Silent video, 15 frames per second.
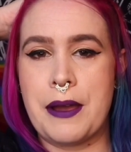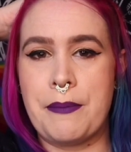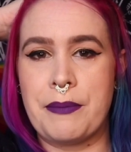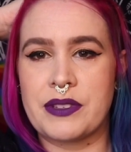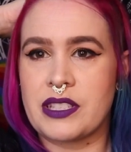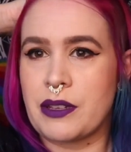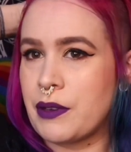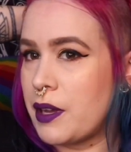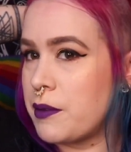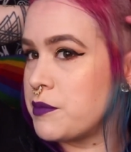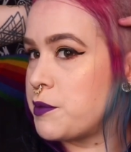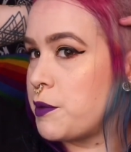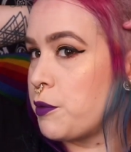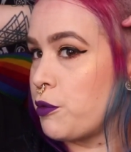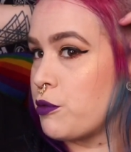Sometimes
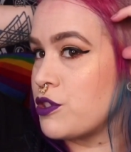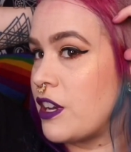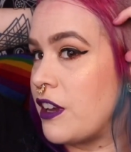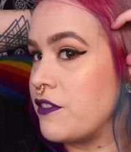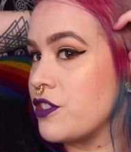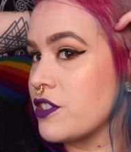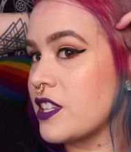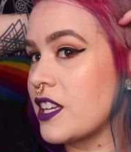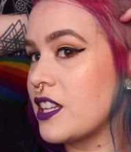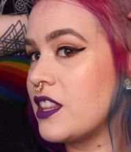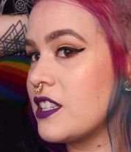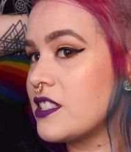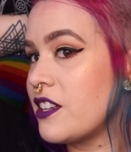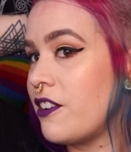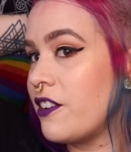people will shave just like
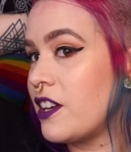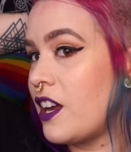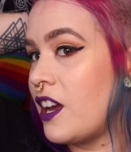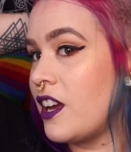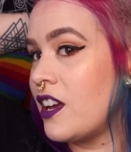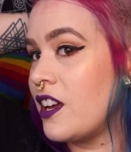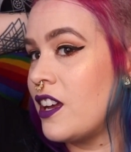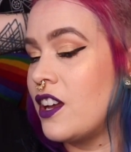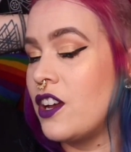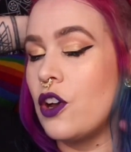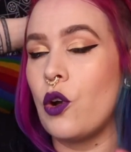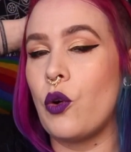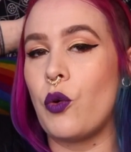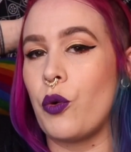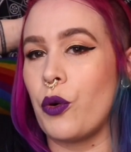this area,
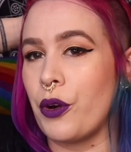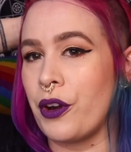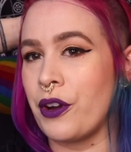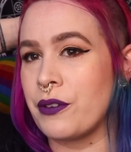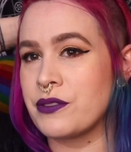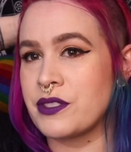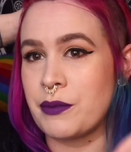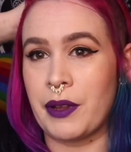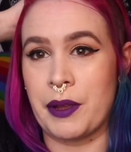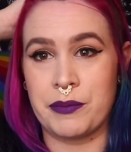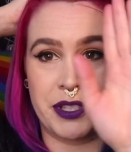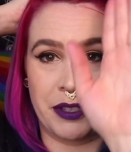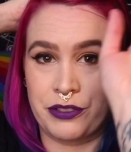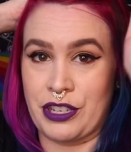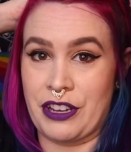or sometimes
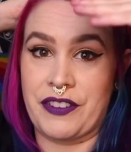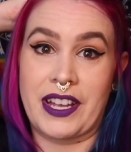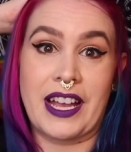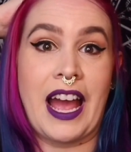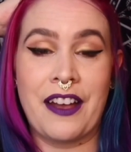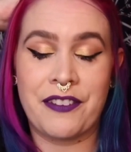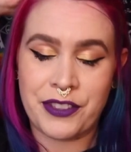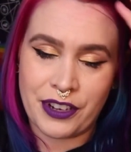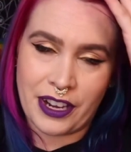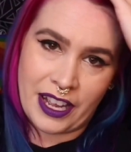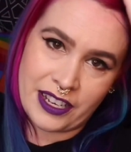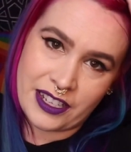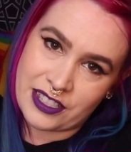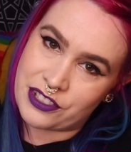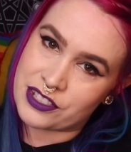they'll shave like half their
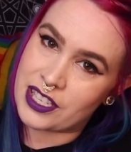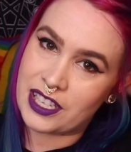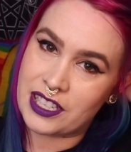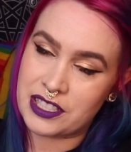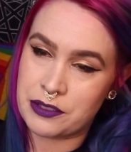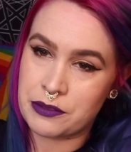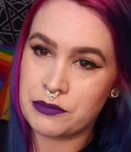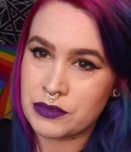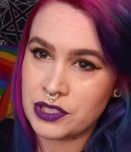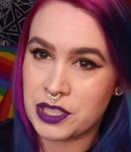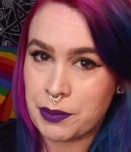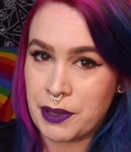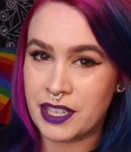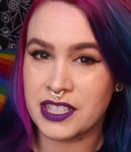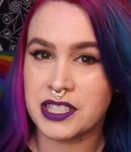head. It just kind of
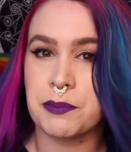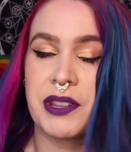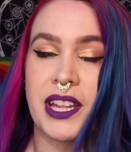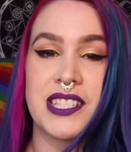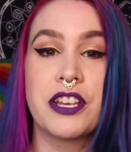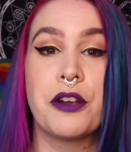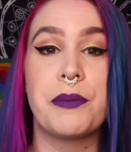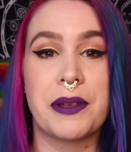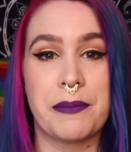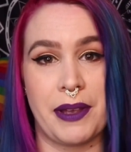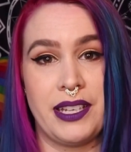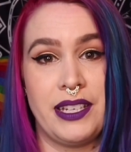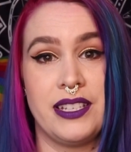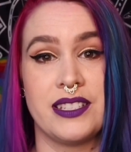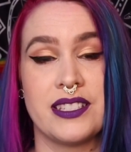depends, but that's how big
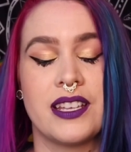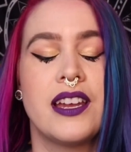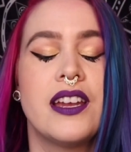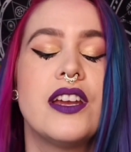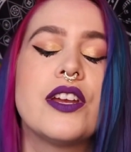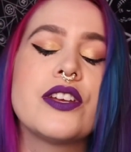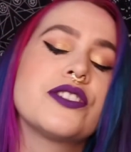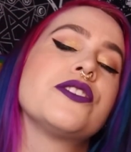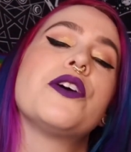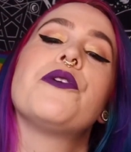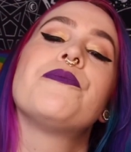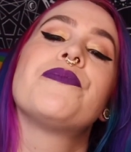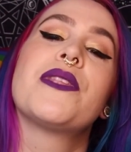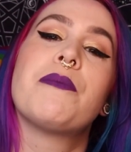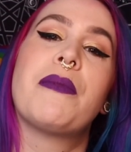mine is.
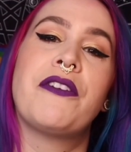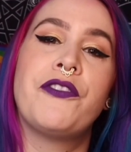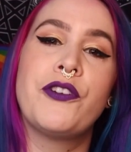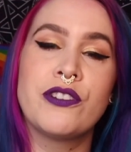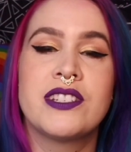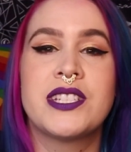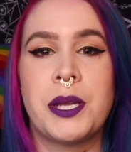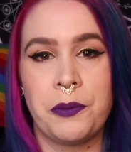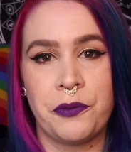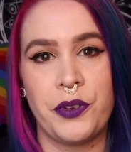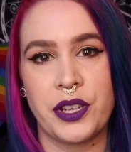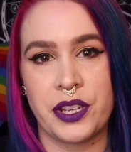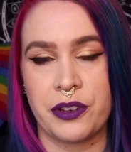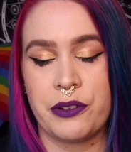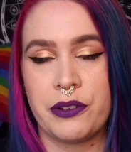So my first tip for
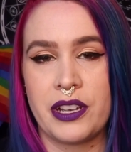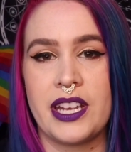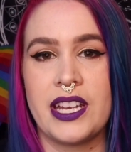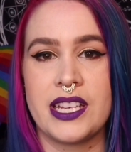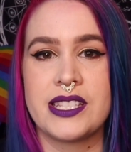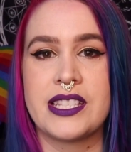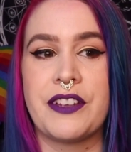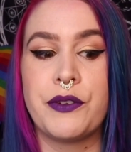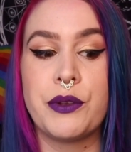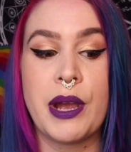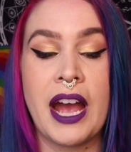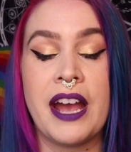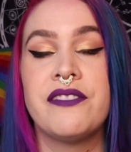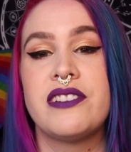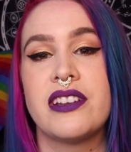you is if you
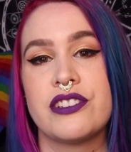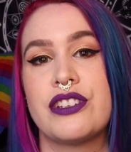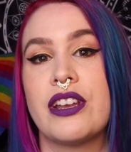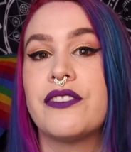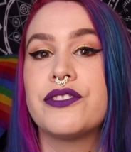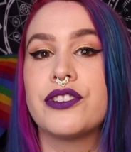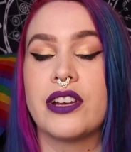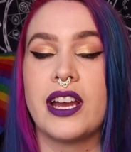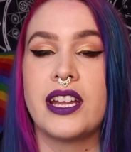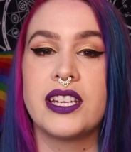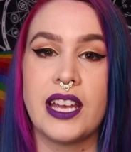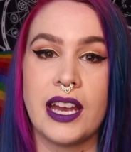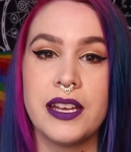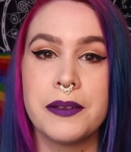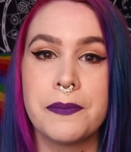have not shaved your head
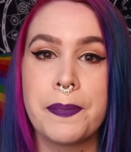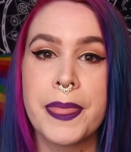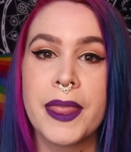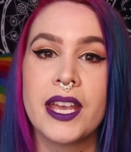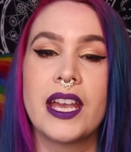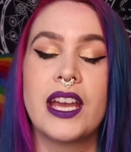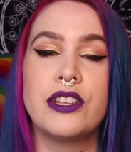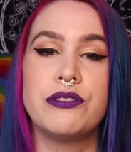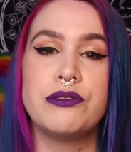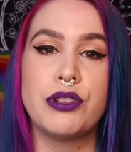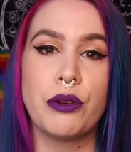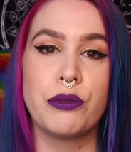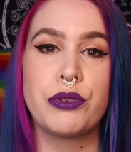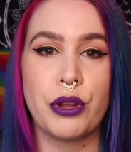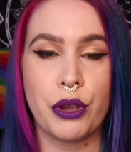yet and you
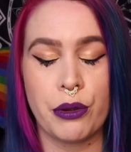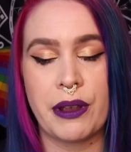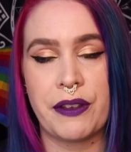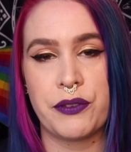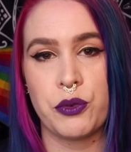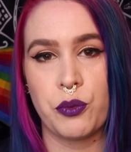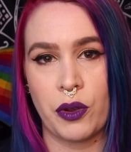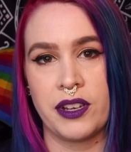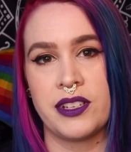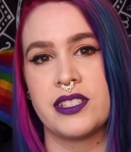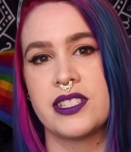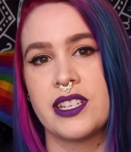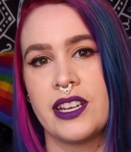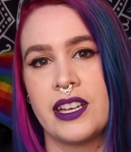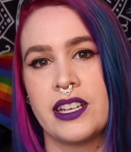don't know if you
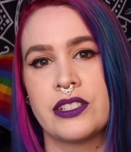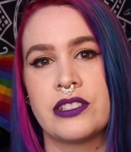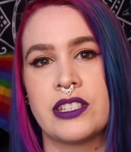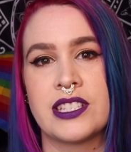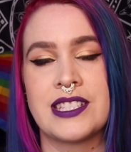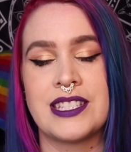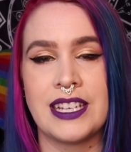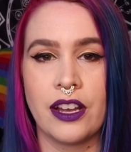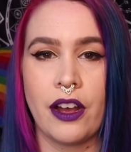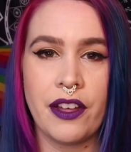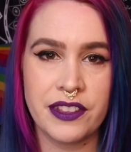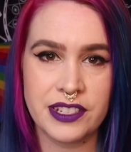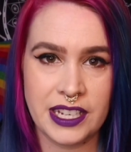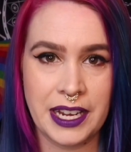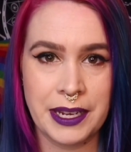want to see it all
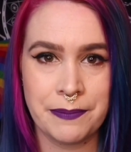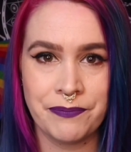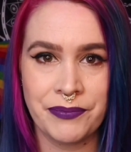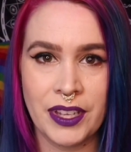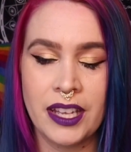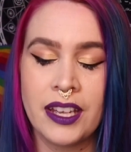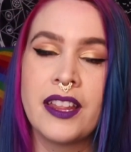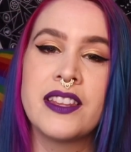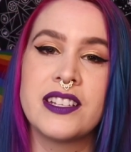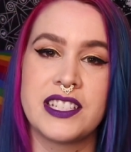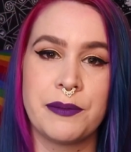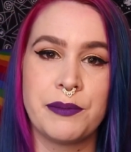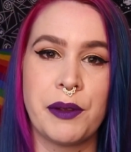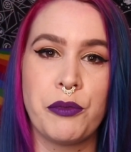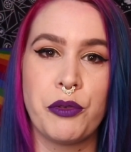the time, then
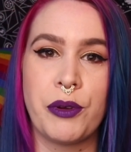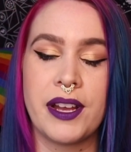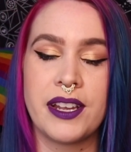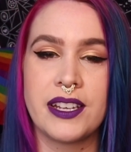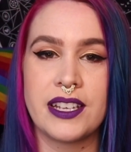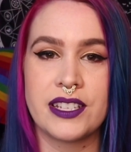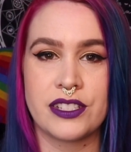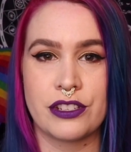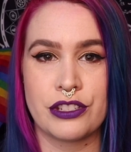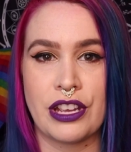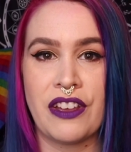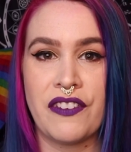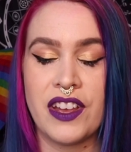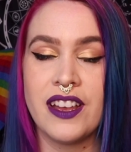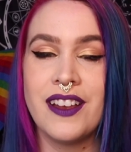tip number one is to
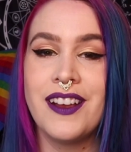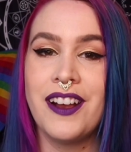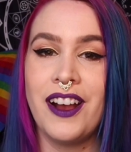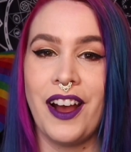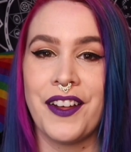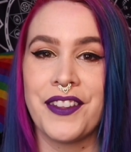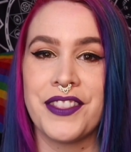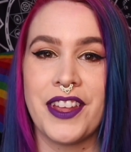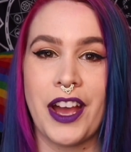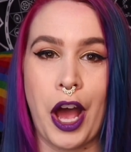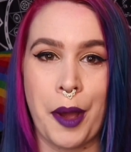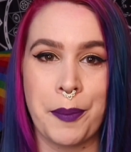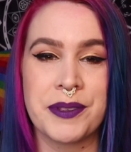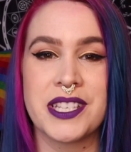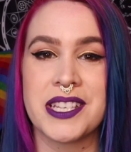shave it on the
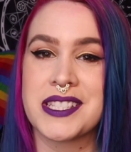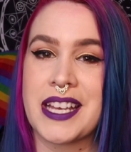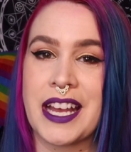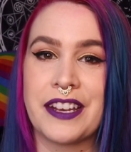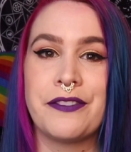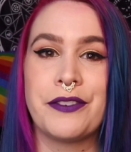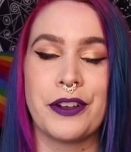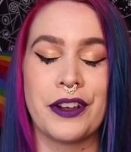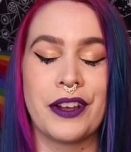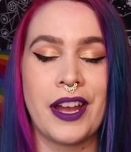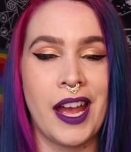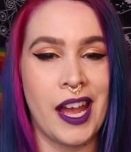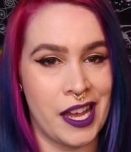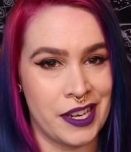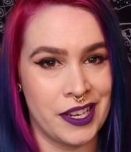opposite side of your
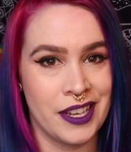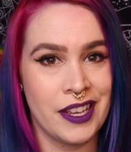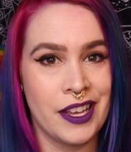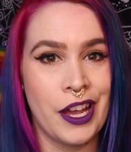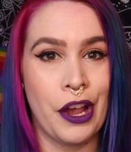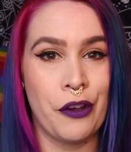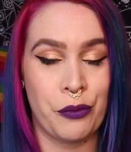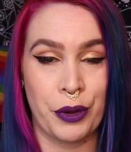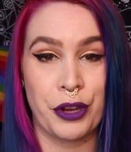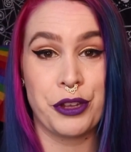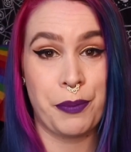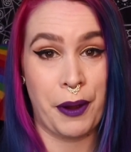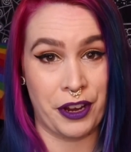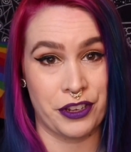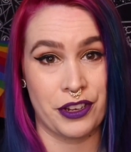head of where you
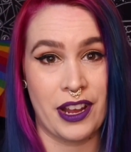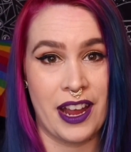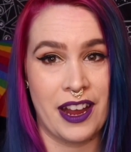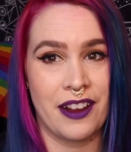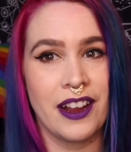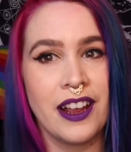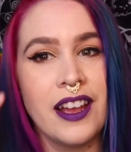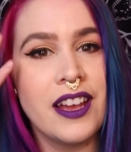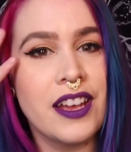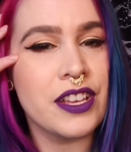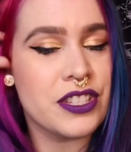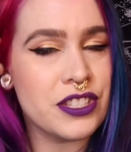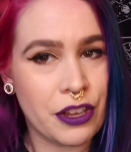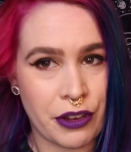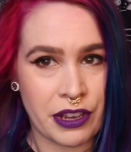part your hair.
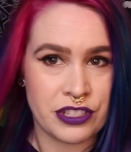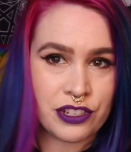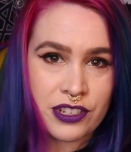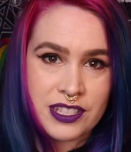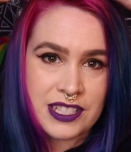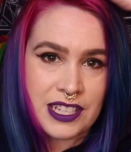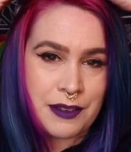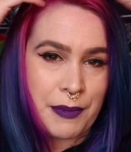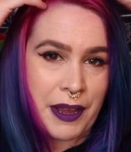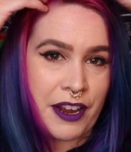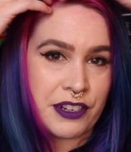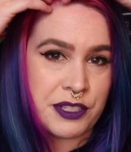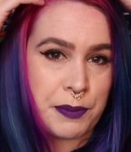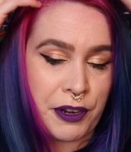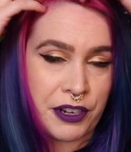So as you can see, my
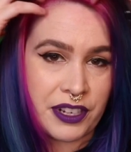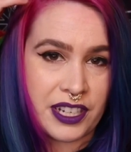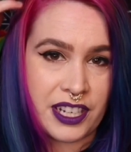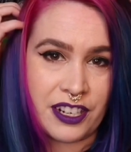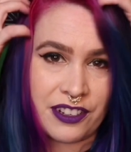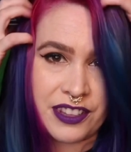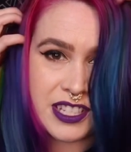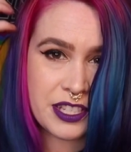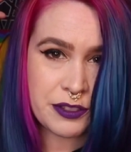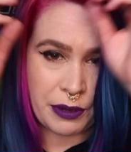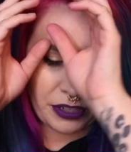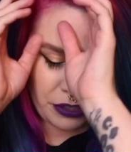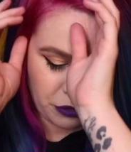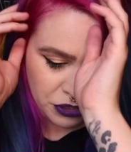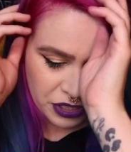hair's parted here. This is where I
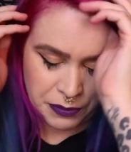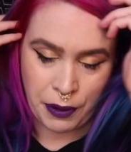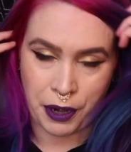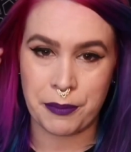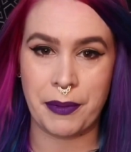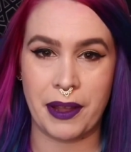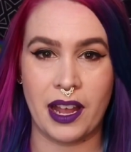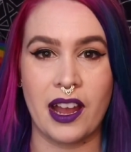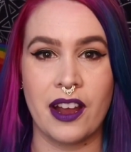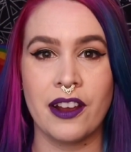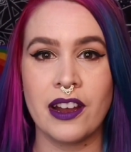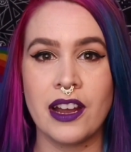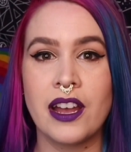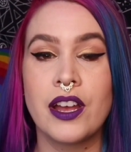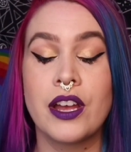usually part my
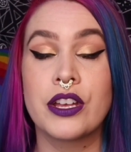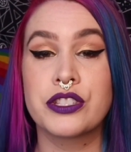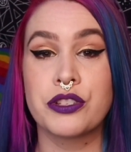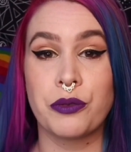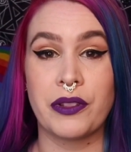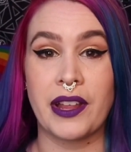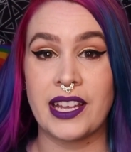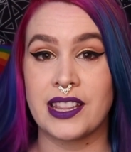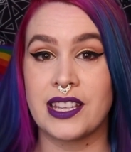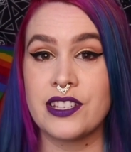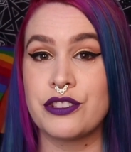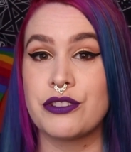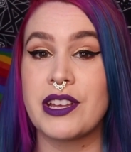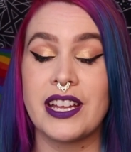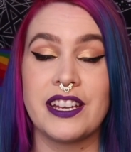hair. So like this,
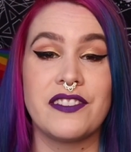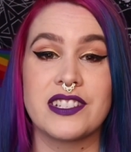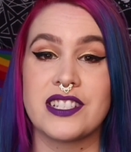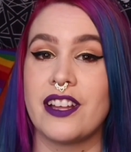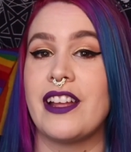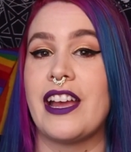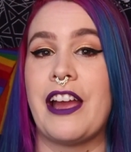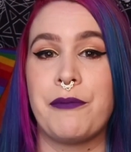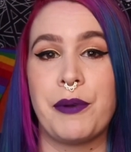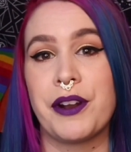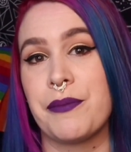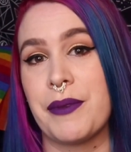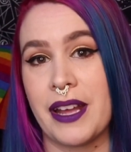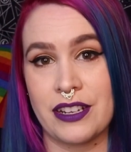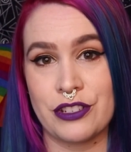you can't even tell I have part of
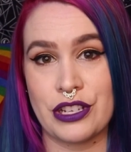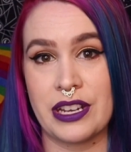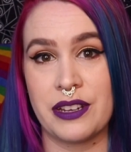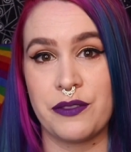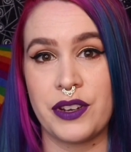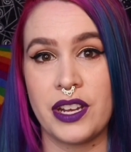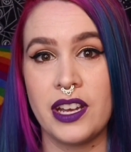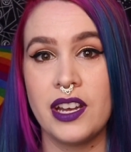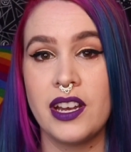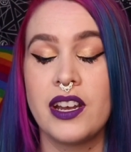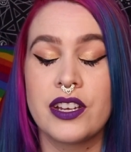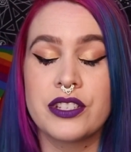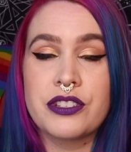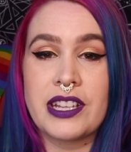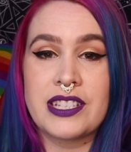my head shaved.
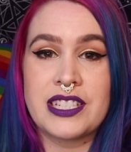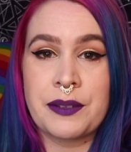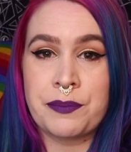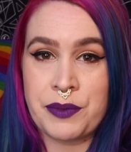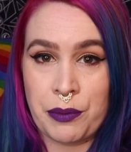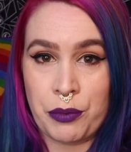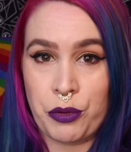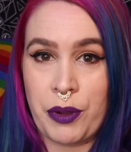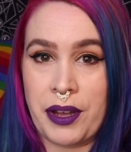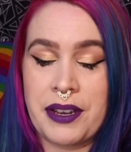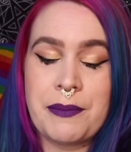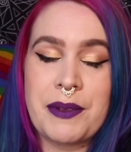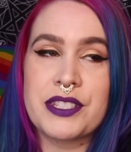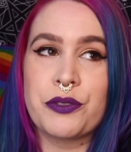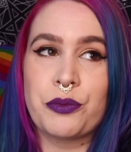So that's tip number one. It
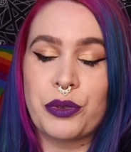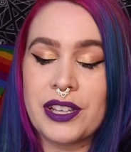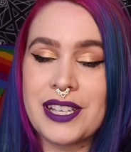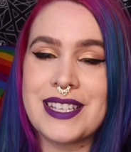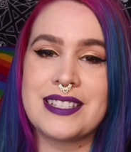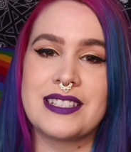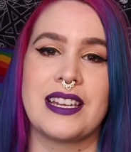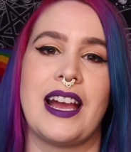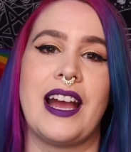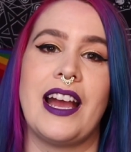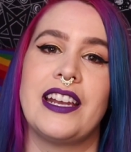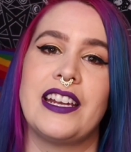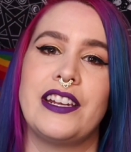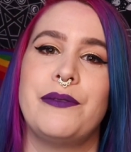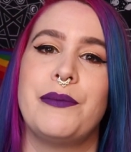makes it really easy to
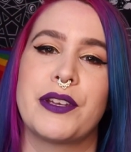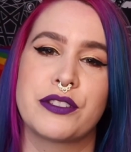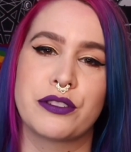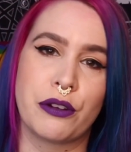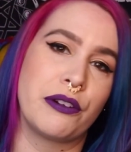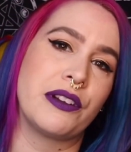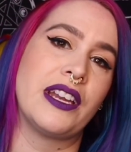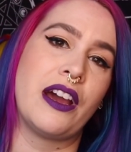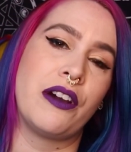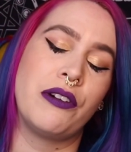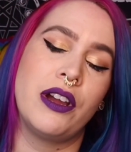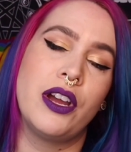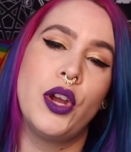hide and it makes growing out